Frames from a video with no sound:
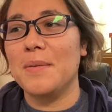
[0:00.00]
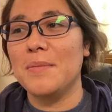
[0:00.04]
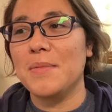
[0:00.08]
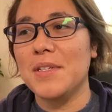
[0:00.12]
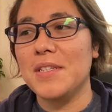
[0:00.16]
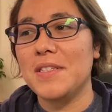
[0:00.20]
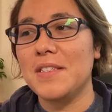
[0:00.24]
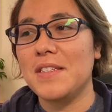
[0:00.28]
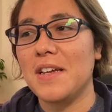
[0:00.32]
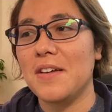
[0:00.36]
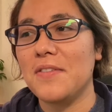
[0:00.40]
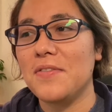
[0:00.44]

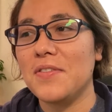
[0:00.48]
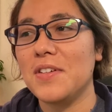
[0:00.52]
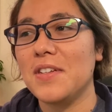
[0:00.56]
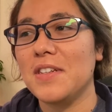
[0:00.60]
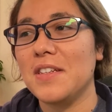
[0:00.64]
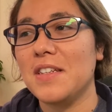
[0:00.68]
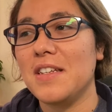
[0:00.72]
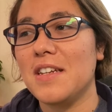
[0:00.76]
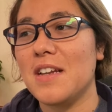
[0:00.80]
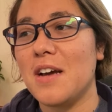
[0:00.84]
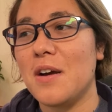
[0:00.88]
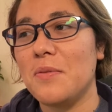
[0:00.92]
It's
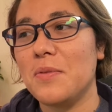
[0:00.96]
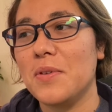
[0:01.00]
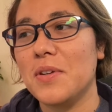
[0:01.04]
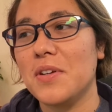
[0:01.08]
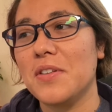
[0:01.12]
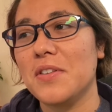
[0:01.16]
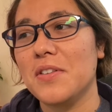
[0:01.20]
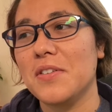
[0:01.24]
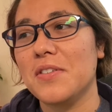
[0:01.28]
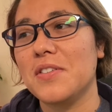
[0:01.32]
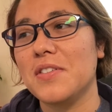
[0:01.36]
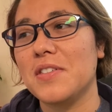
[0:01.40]
definitely not one
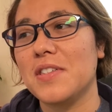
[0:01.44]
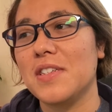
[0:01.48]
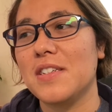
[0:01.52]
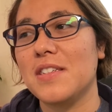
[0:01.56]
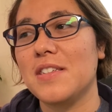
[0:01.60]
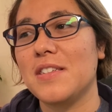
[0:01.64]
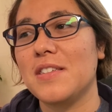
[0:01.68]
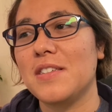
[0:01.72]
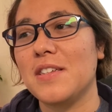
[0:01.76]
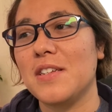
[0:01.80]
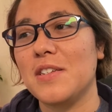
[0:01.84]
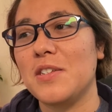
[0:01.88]
of those
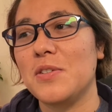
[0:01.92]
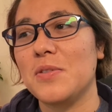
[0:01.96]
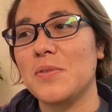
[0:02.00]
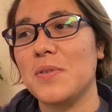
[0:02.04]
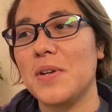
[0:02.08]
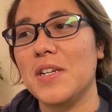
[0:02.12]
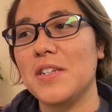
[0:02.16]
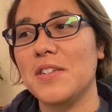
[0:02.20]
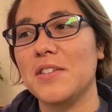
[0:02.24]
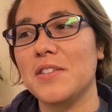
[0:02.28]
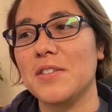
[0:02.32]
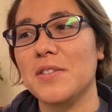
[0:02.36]

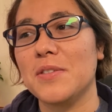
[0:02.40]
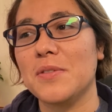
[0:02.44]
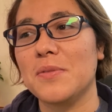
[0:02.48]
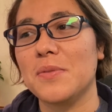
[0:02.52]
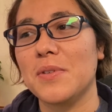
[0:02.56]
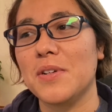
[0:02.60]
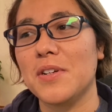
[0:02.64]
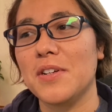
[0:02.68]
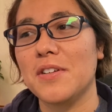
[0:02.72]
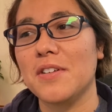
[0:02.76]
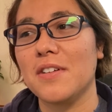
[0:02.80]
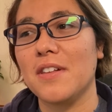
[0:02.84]
situations
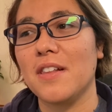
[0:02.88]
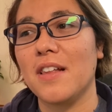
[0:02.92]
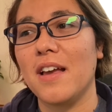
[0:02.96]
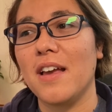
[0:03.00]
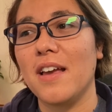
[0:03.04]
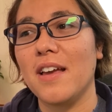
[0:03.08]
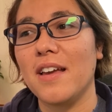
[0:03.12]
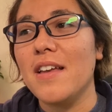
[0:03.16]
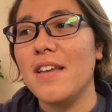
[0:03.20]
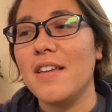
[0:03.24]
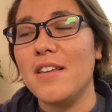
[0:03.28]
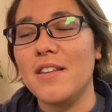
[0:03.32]
where you're
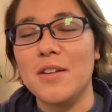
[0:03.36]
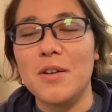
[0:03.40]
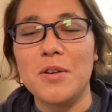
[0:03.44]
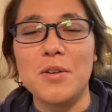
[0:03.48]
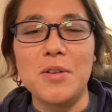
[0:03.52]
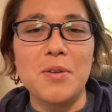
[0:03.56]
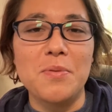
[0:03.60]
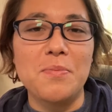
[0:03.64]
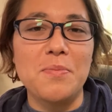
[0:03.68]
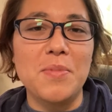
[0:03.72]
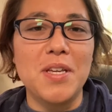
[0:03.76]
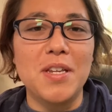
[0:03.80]
like, you know,
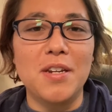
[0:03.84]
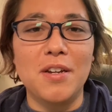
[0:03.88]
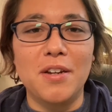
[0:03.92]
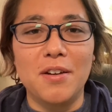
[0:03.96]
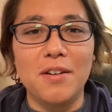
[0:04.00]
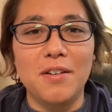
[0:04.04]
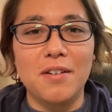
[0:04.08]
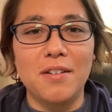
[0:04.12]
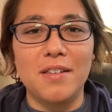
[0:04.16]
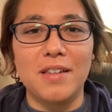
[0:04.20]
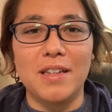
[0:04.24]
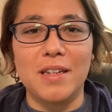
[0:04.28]
you meet a
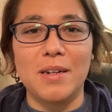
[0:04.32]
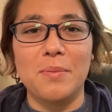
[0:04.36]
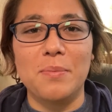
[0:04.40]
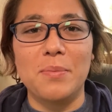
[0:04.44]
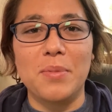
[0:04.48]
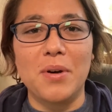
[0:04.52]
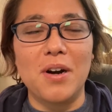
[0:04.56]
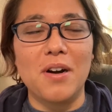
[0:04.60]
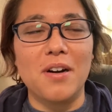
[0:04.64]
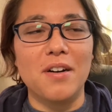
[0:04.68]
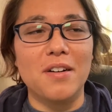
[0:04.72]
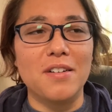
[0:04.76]
girl at a
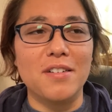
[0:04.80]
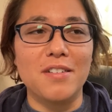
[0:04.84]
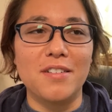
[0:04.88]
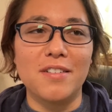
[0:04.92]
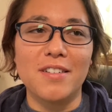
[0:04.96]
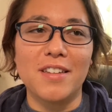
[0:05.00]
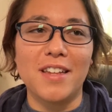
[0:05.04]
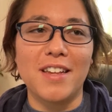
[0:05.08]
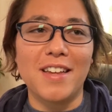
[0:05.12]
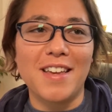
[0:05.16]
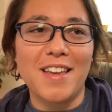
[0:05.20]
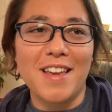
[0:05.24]
bar and
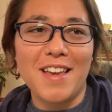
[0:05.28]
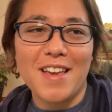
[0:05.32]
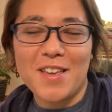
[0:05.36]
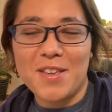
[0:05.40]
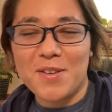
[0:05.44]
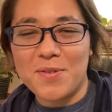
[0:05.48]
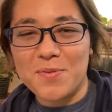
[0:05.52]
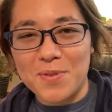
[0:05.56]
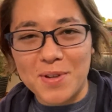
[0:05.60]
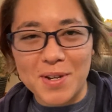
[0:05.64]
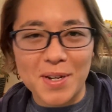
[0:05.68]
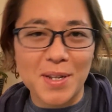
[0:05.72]
you're like, hey,
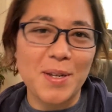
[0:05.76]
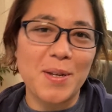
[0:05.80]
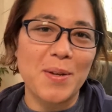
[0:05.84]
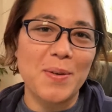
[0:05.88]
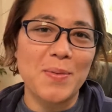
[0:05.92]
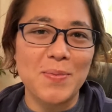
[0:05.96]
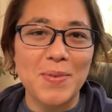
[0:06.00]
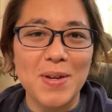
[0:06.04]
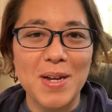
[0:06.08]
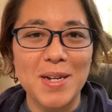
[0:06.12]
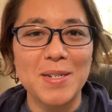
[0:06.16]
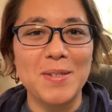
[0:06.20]
you want to
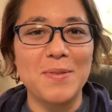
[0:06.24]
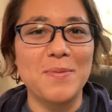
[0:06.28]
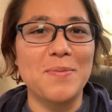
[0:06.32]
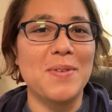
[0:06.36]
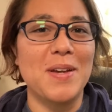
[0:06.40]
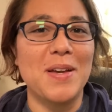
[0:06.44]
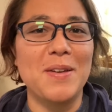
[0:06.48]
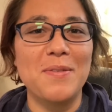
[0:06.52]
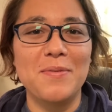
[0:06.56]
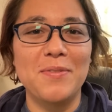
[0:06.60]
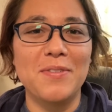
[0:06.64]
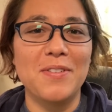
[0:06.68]
come back to
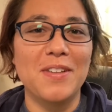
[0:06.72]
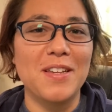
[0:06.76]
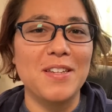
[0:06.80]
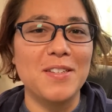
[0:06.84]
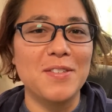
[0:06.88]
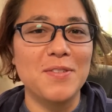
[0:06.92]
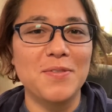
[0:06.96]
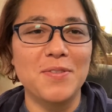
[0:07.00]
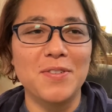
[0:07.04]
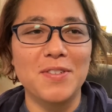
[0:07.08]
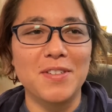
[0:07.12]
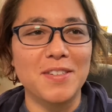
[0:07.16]
my
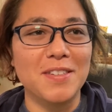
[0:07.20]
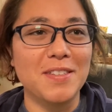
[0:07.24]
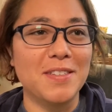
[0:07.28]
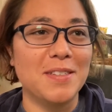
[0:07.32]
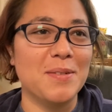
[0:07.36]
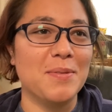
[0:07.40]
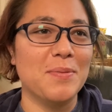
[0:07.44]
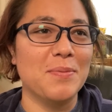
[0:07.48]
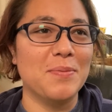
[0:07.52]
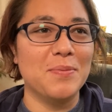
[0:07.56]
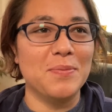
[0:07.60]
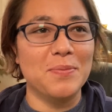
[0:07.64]
place for
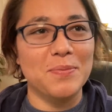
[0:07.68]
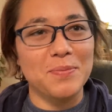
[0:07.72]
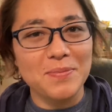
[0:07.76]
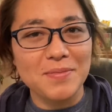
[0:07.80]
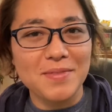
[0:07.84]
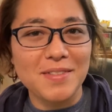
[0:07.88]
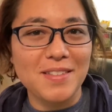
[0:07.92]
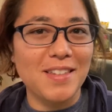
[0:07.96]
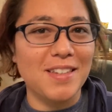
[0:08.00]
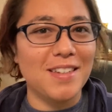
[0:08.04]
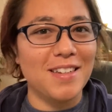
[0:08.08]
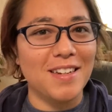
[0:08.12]

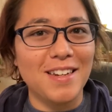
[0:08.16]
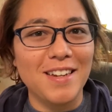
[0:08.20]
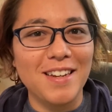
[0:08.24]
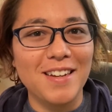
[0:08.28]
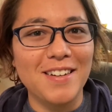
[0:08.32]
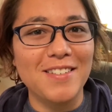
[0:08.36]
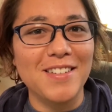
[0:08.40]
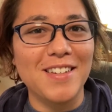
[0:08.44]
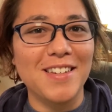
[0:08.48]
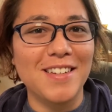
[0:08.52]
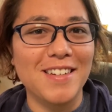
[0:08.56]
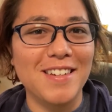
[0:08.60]
some, you
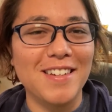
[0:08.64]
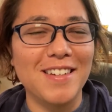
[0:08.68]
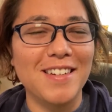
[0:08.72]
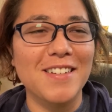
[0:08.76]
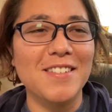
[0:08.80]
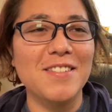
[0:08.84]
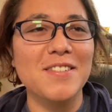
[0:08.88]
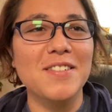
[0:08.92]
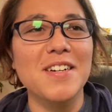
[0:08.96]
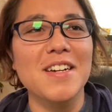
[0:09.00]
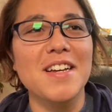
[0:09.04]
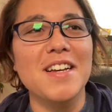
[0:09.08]

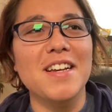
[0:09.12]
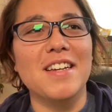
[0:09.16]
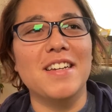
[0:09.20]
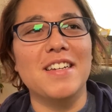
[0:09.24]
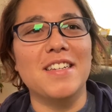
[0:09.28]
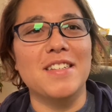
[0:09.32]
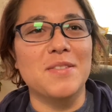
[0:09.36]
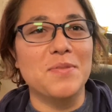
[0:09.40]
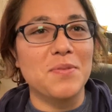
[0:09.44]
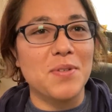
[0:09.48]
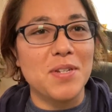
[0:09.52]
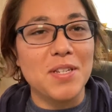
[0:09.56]
know,
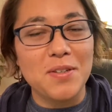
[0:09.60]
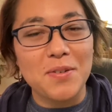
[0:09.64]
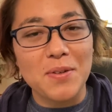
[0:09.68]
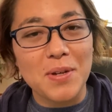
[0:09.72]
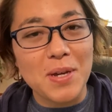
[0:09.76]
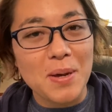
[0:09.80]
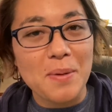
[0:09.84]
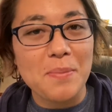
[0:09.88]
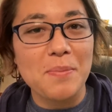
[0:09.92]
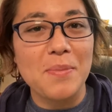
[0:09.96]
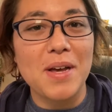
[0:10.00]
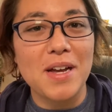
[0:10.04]
because when you
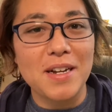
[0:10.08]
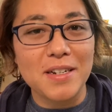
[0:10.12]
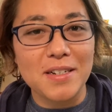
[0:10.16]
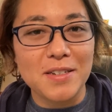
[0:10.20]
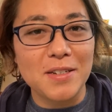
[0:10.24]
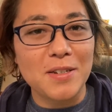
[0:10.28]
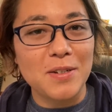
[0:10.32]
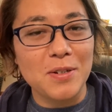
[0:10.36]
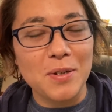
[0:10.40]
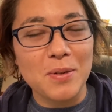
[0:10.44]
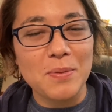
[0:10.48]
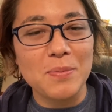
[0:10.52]
come back
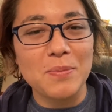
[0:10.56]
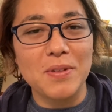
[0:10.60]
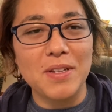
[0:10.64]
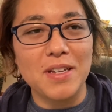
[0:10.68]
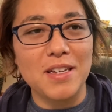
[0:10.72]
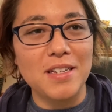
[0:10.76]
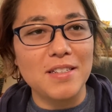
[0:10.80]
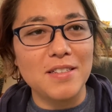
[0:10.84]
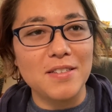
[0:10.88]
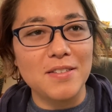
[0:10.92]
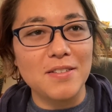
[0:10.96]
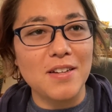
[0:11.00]
to your
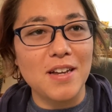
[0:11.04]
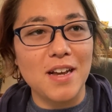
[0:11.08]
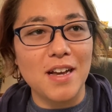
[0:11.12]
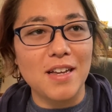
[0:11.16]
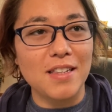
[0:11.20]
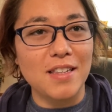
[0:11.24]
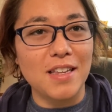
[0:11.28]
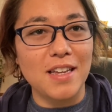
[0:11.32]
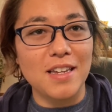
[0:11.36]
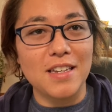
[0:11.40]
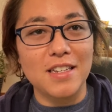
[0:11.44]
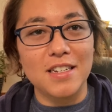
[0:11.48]
place, you
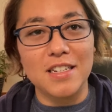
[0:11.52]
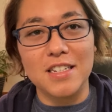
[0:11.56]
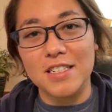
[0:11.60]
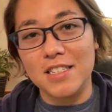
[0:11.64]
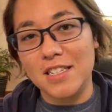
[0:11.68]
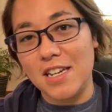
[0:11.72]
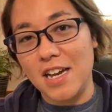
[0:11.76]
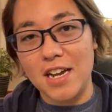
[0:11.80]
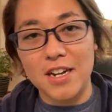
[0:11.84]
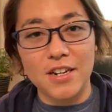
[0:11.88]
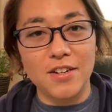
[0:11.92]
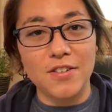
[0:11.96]
got like an
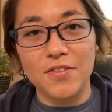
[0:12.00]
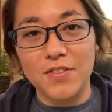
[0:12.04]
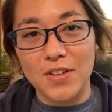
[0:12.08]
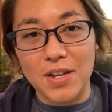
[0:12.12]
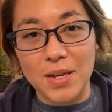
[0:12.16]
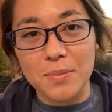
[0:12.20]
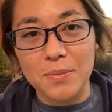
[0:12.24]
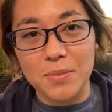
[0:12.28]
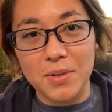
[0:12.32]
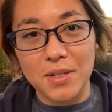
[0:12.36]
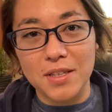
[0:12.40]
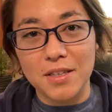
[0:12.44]
entire
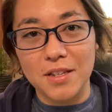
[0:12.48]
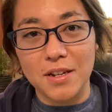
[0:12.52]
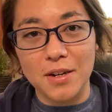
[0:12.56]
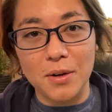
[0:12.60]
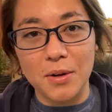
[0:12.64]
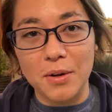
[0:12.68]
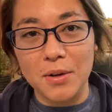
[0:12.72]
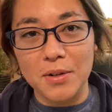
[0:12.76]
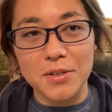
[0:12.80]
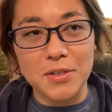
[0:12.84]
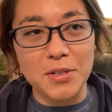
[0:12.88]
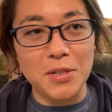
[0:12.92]
family
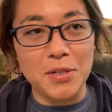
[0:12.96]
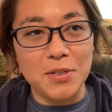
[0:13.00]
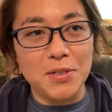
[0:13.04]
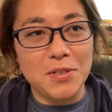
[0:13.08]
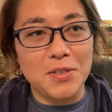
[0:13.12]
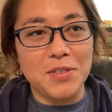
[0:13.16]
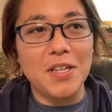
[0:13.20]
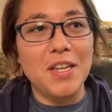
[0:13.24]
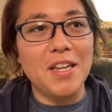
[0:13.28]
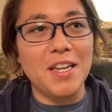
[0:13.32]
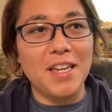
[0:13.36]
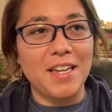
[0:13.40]
there,
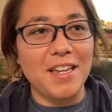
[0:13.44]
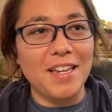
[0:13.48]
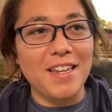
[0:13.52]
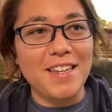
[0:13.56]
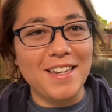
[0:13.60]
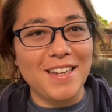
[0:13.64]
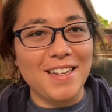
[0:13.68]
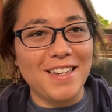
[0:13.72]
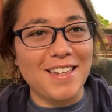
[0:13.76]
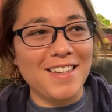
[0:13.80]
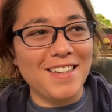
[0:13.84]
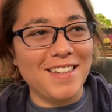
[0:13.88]
just
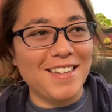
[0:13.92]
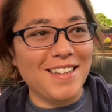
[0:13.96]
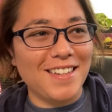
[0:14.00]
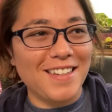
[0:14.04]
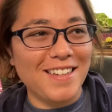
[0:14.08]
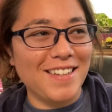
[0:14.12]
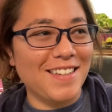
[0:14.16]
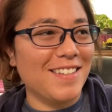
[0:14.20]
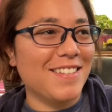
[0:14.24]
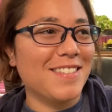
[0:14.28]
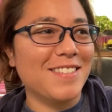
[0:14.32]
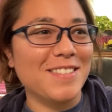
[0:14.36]

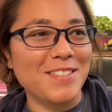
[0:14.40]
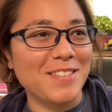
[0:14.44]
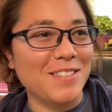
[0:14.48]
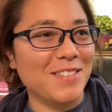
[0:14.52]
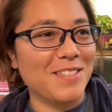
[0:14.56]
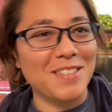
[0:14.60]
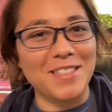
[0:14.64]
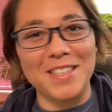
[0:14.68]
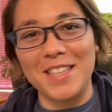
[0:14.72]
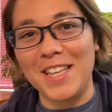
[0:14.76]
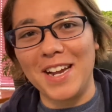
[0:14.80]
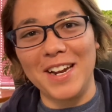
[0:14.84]
like
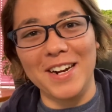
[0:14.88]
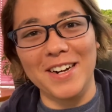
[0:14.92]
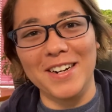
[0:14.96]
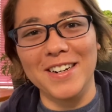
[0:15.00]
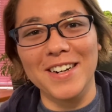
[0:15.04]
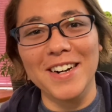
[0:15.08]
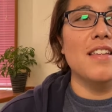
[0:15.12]
just there.